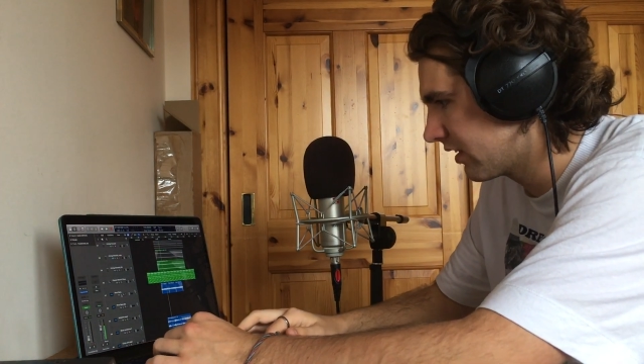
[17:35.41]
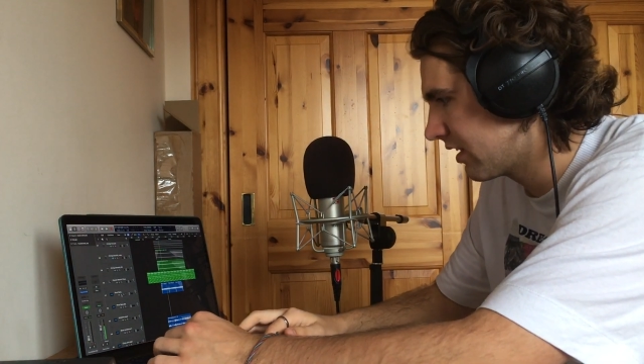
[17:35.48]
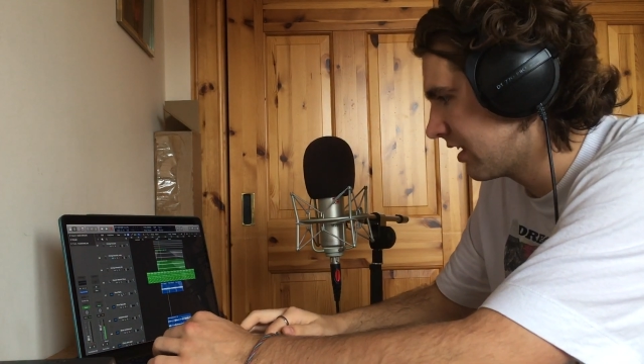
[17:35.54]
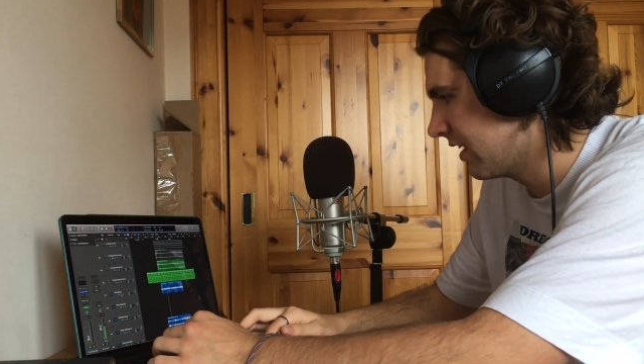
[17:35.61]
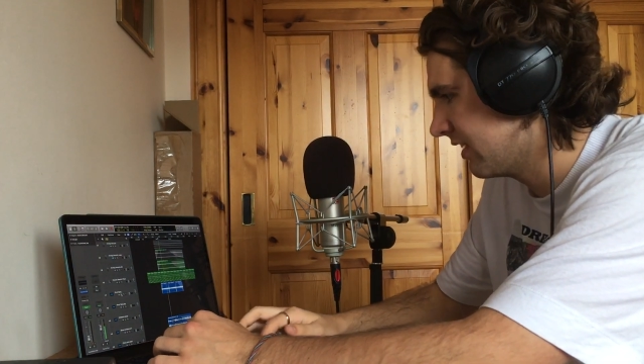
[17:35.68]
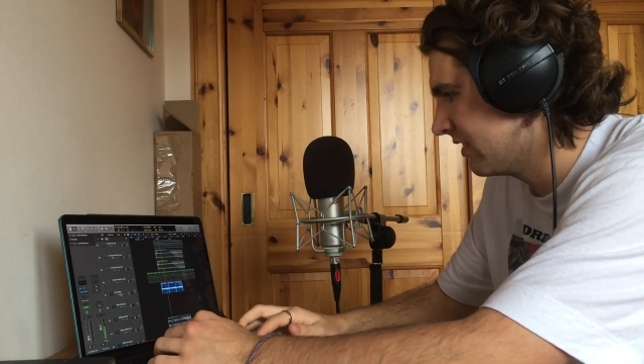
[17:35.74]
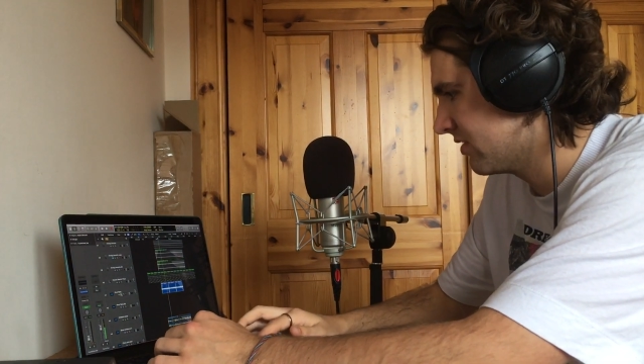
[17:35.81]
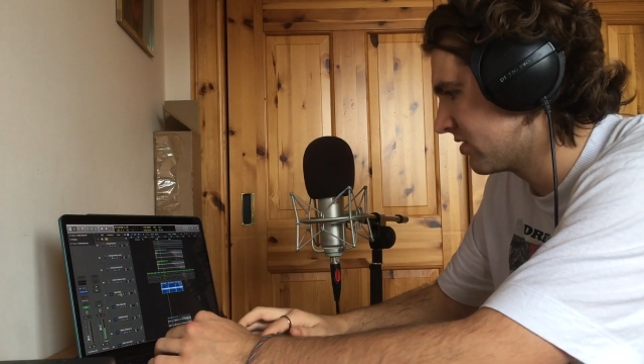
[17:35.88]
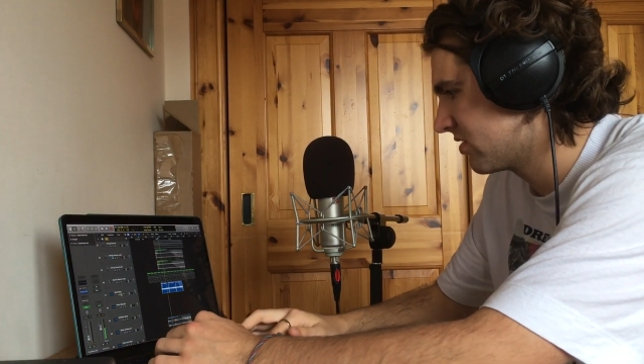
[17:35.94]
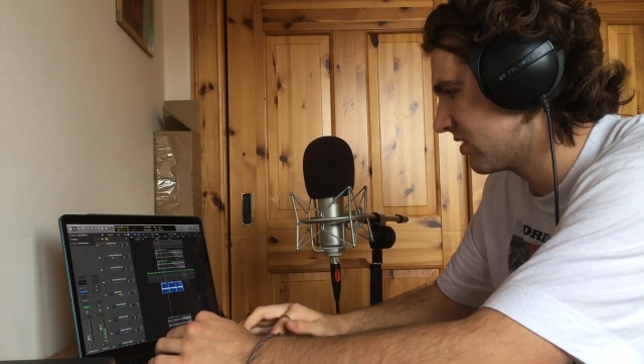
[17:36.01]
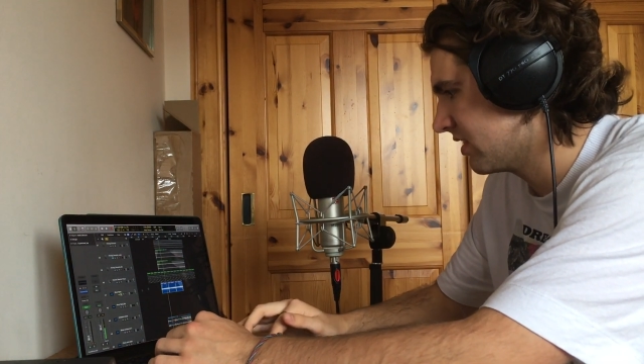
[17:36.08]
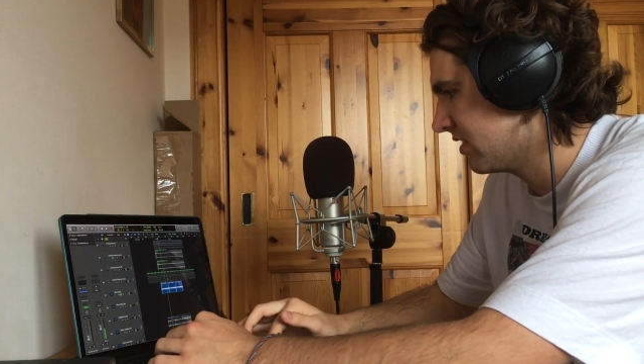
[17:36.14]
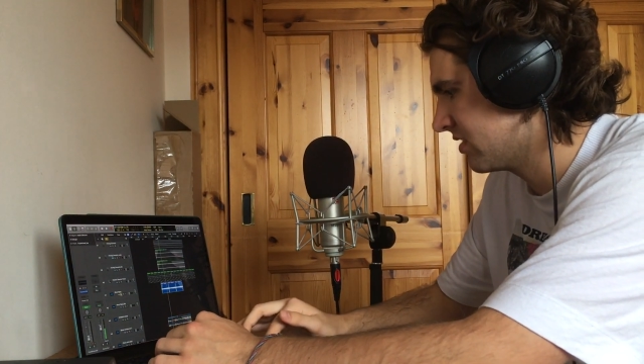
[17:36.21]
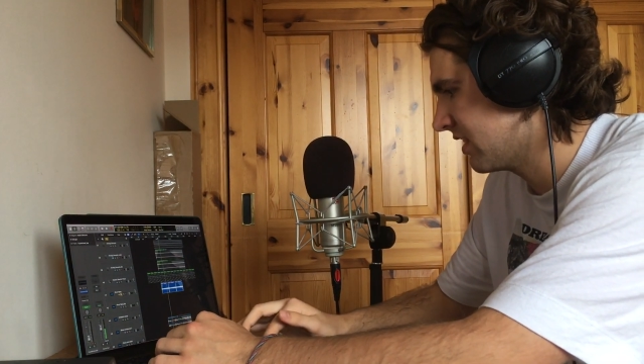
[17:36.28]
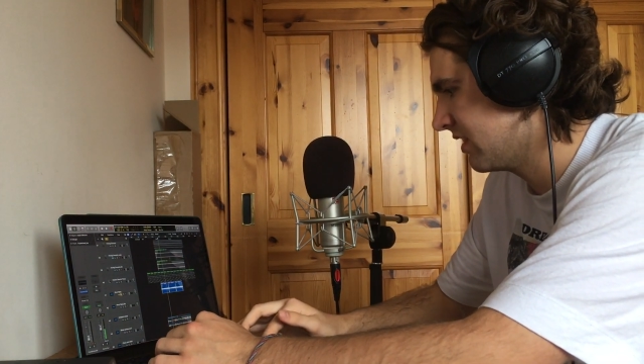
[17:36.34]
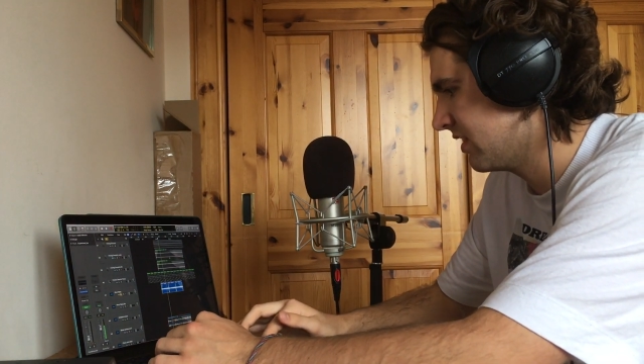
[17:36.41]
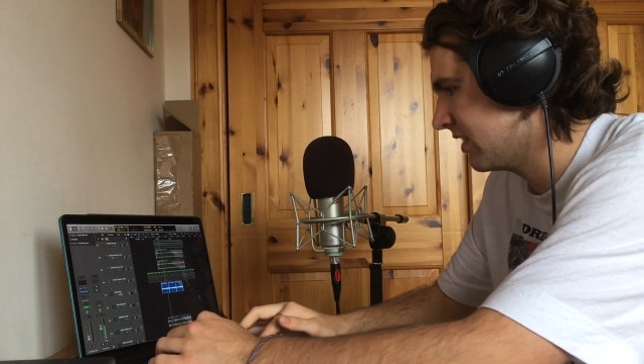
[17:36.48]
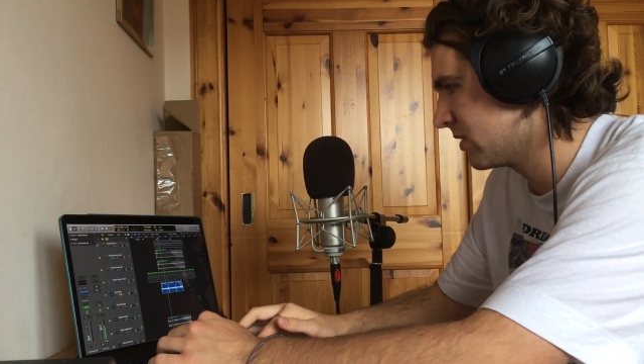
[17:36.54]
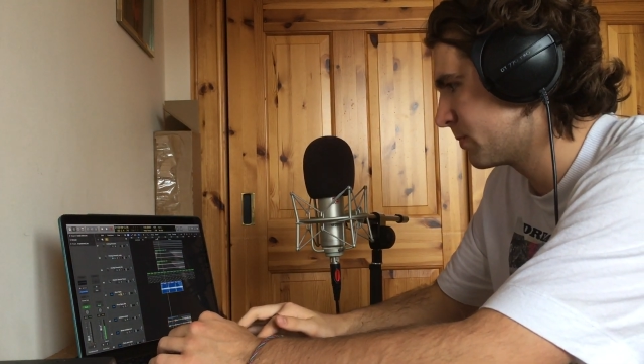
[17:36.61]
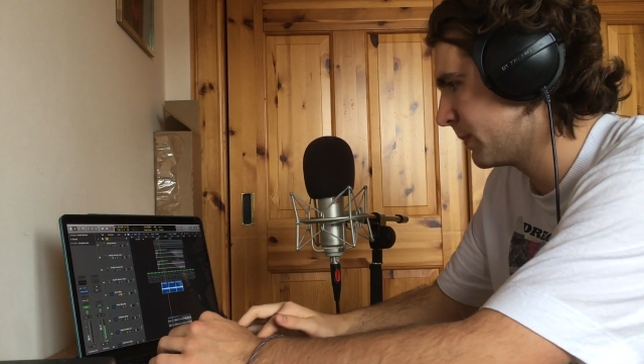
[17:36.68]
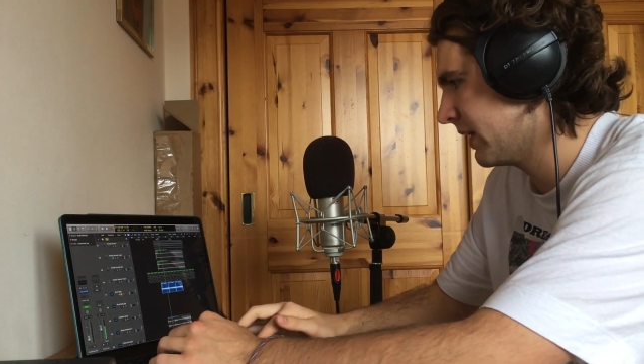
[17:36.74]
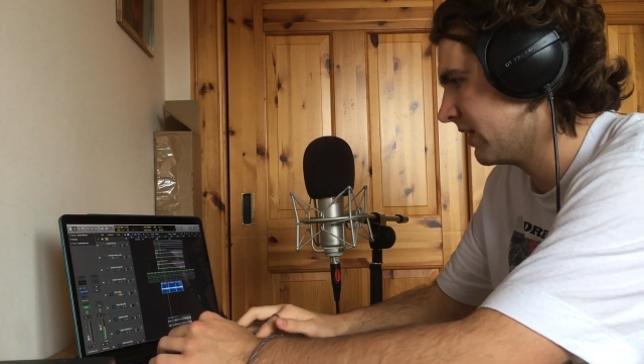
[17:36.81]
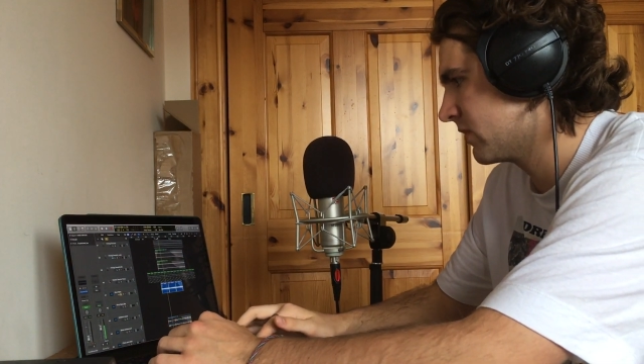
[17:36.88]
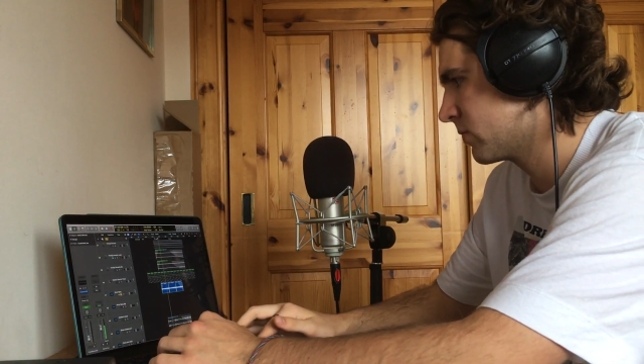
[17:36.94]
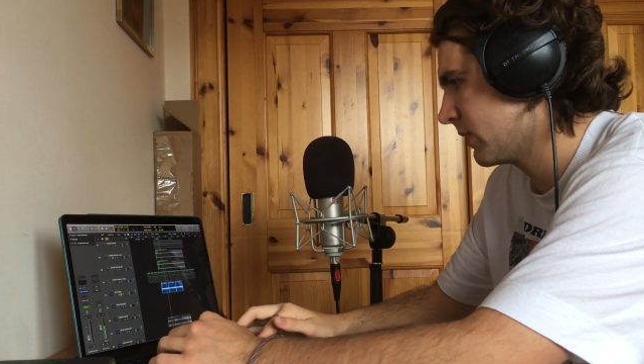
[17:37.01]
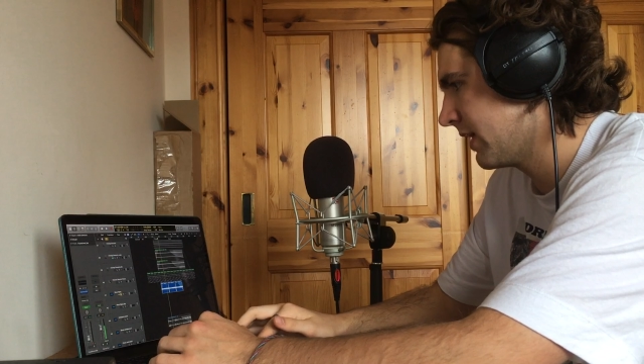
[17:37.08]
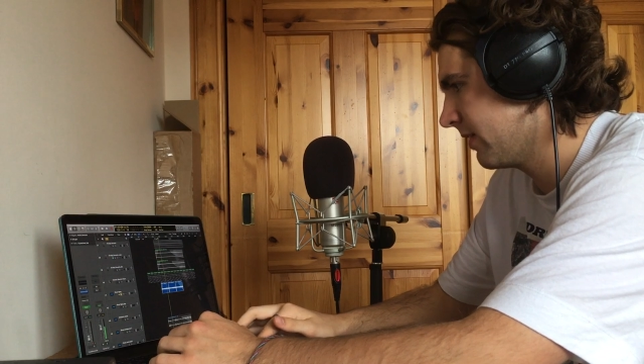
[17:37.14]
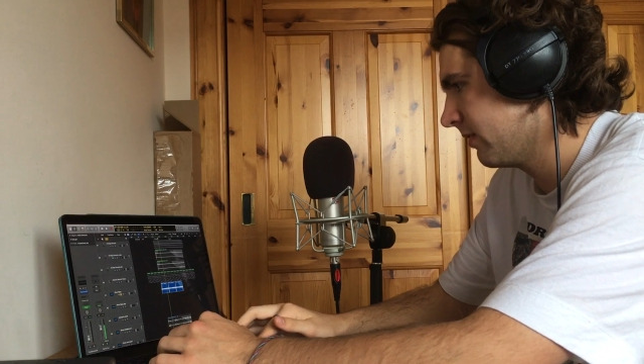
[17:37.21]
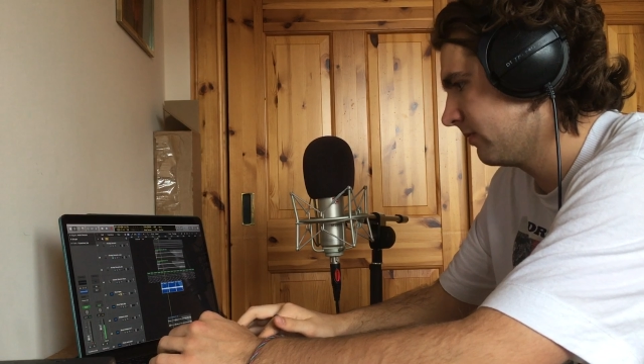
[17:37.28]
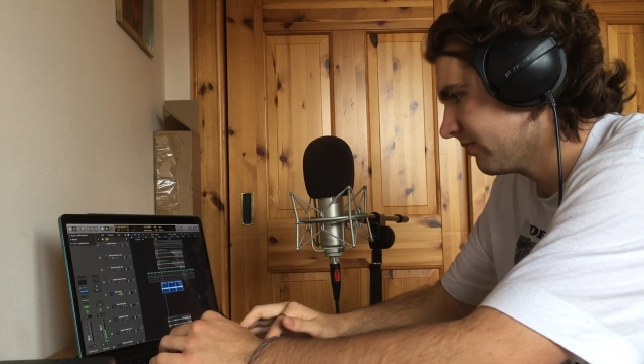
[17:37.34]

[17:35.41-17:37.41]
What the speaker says: is in this bit as well.